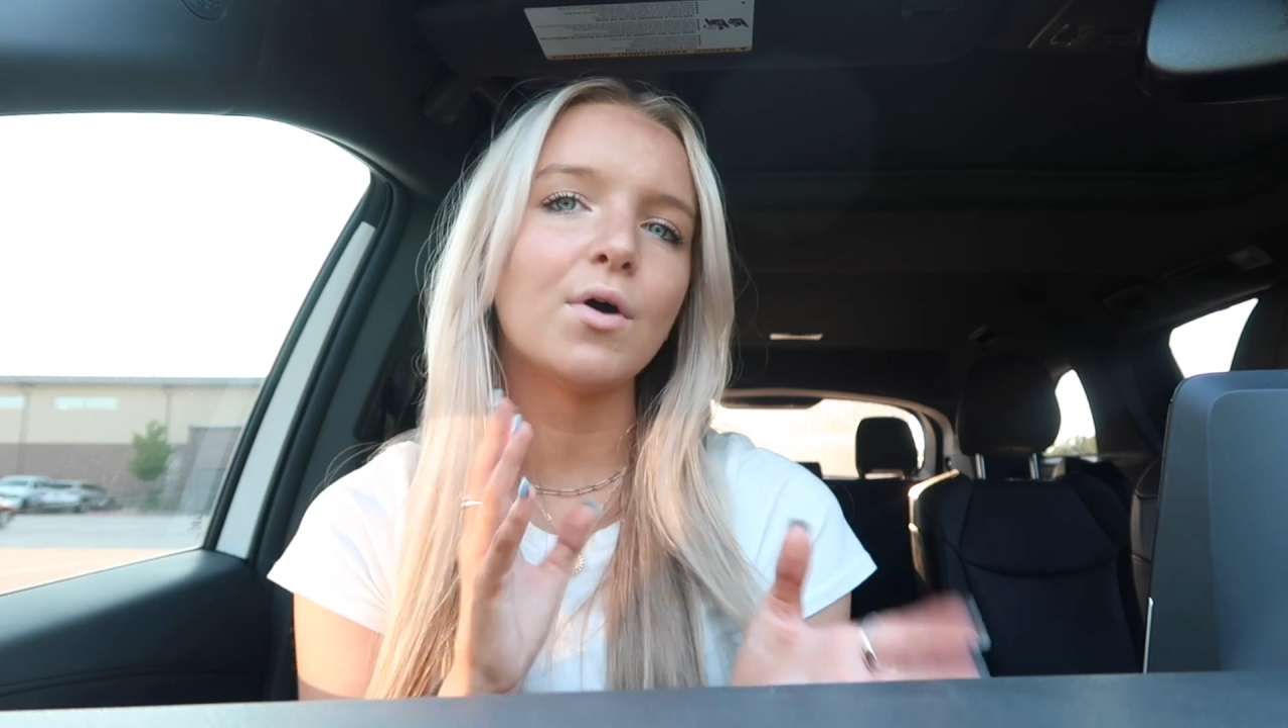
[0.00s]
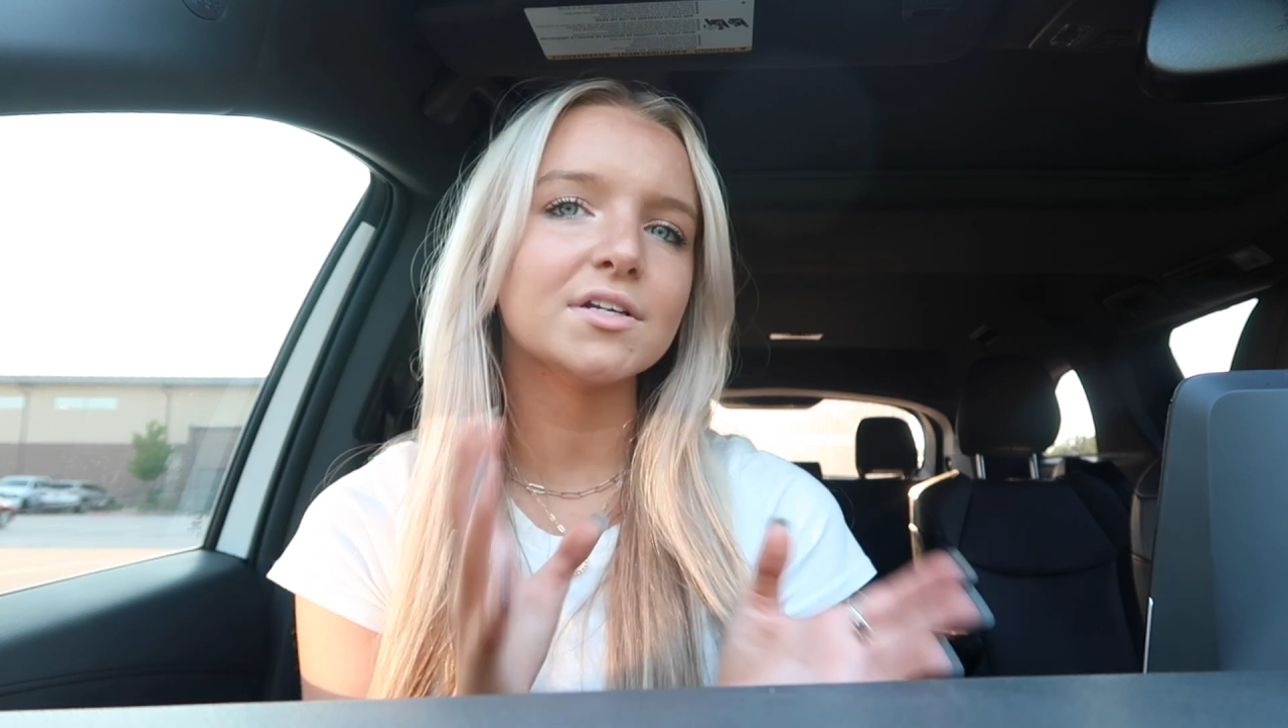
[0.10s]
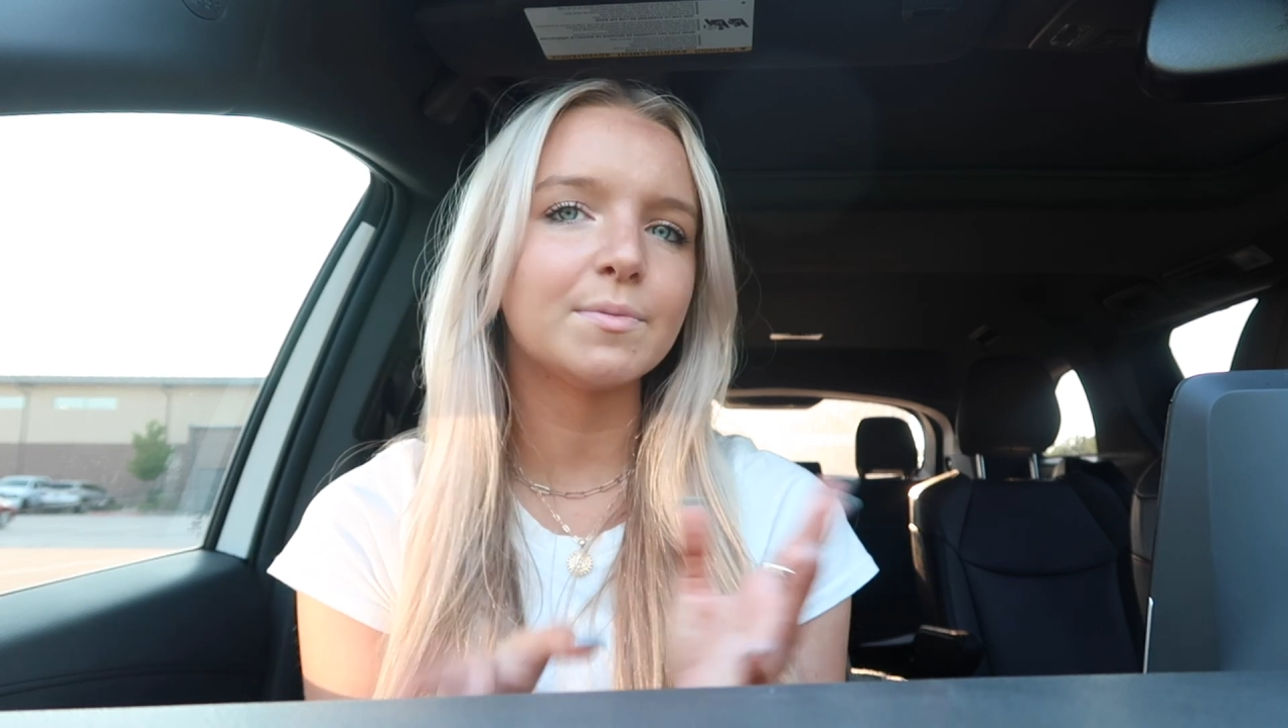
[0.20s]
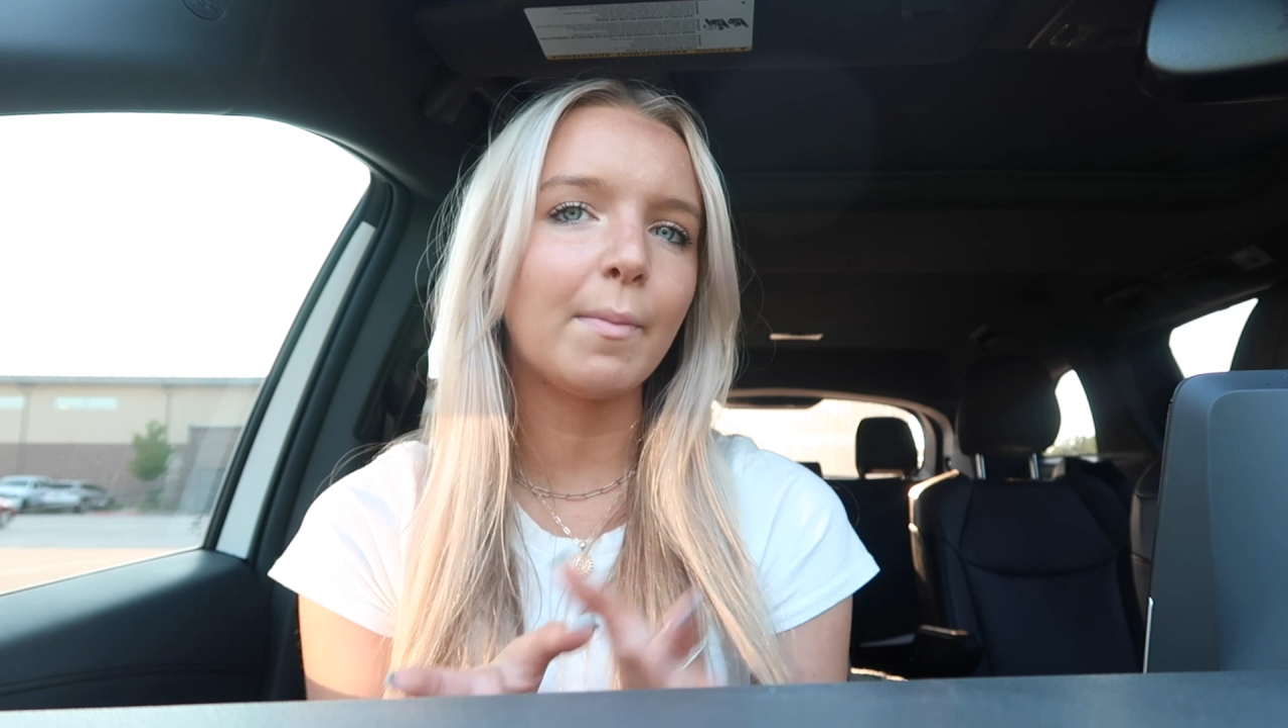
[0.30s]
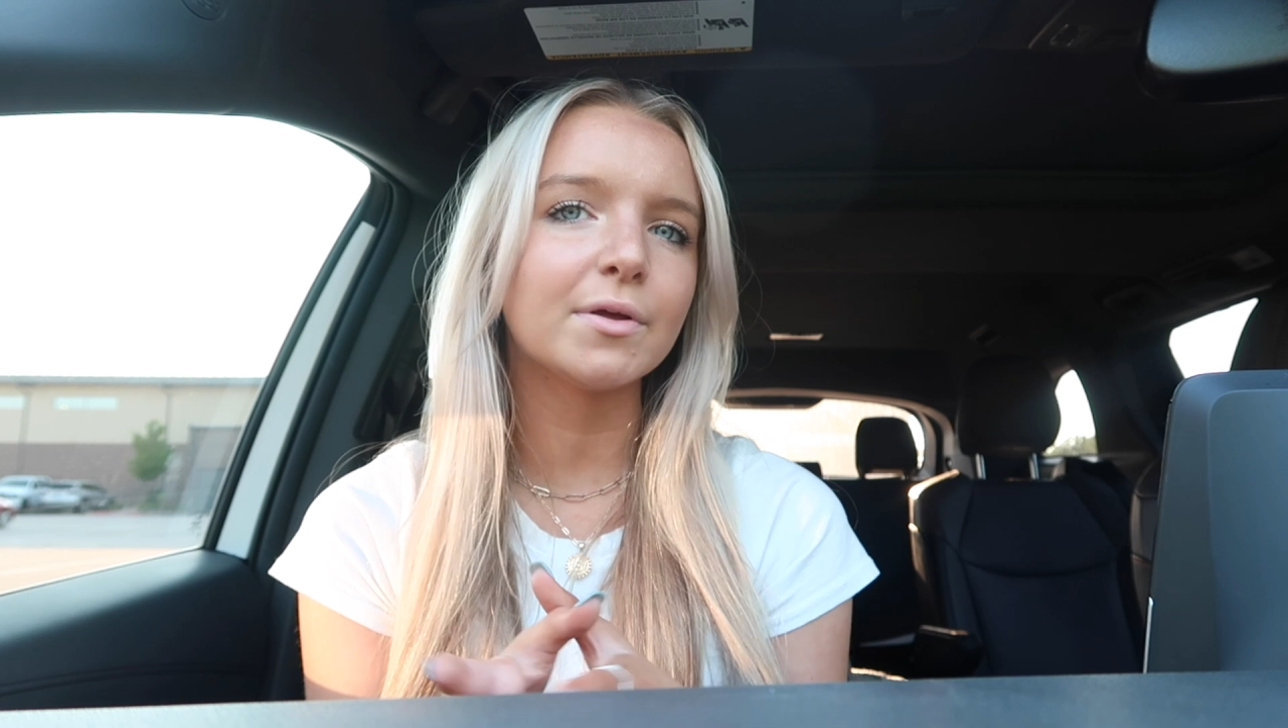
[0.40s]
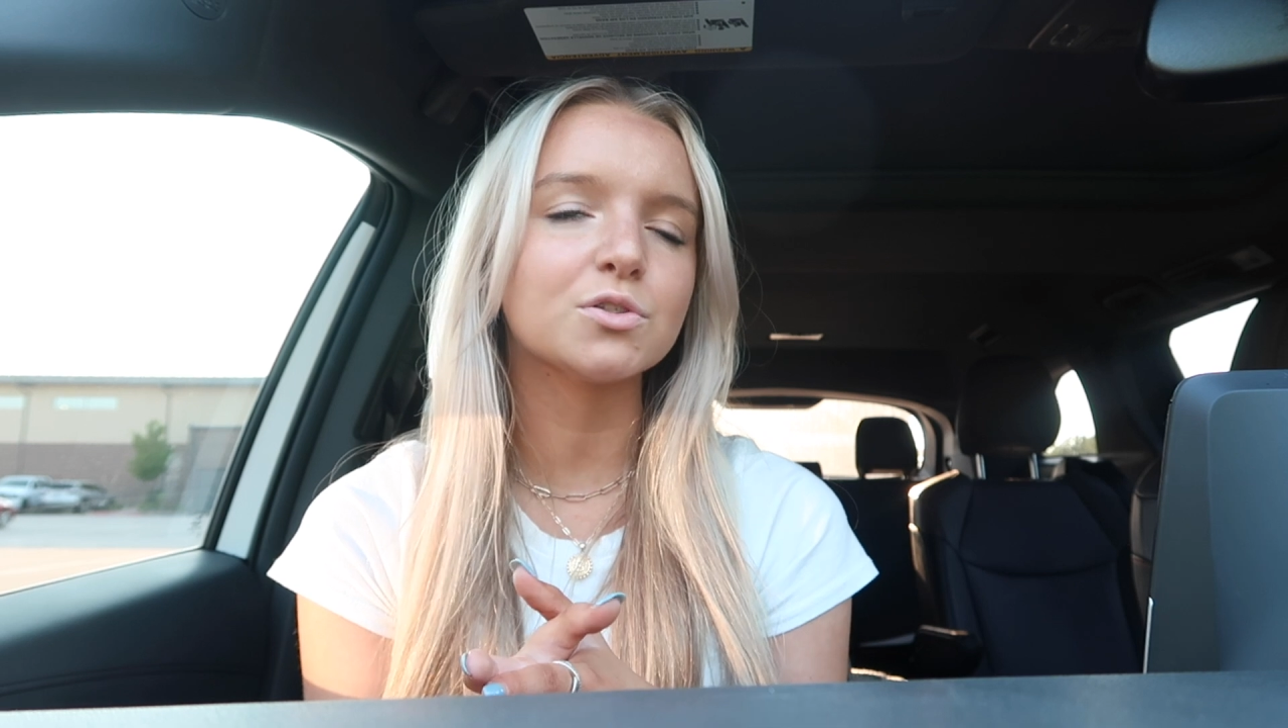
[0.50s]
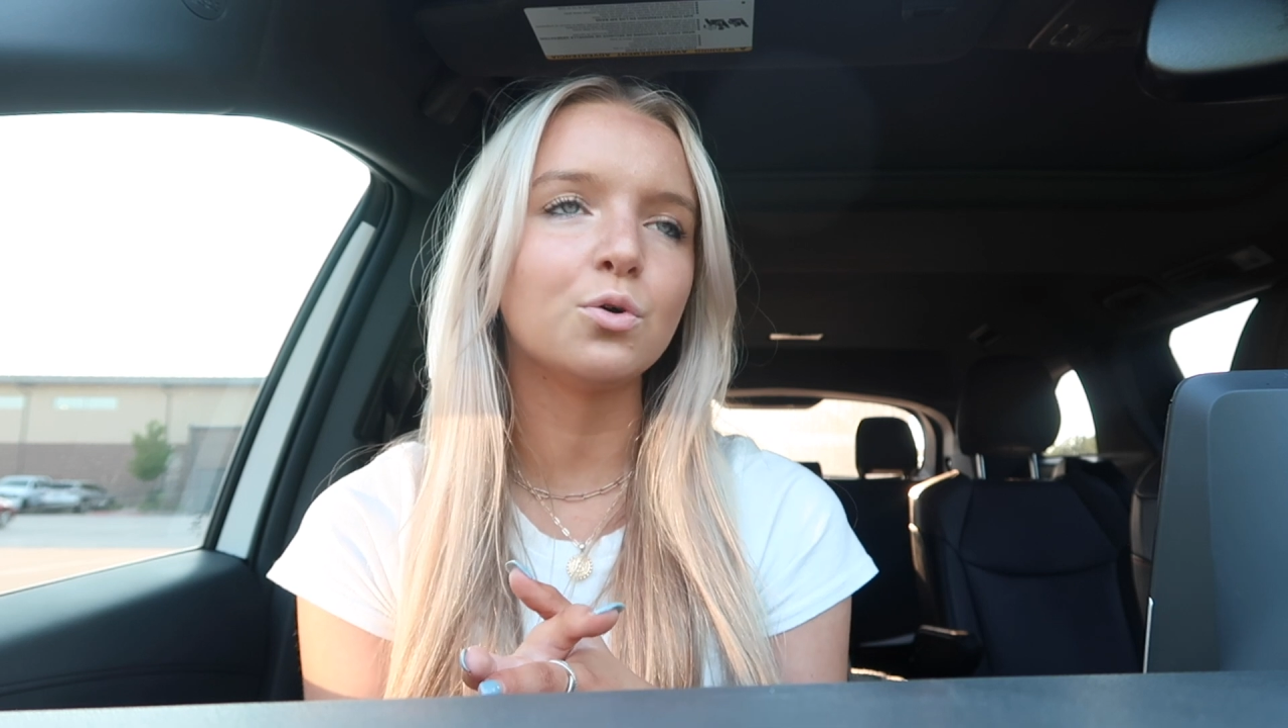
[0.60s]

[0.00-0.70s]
going to public